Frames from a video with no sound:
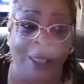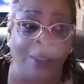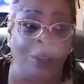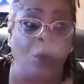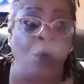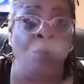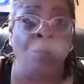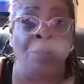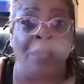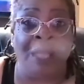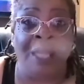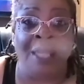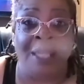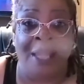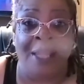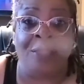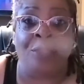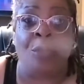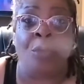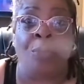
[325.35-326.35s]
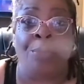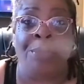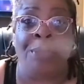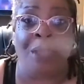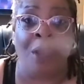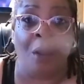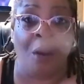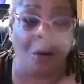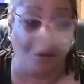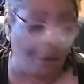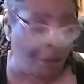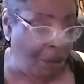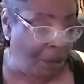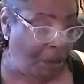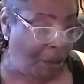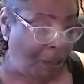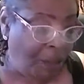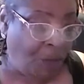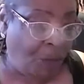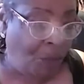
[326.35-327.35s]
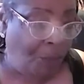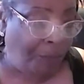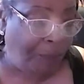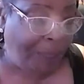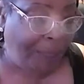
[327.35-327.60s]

just think it's gonna it, it's gonna be all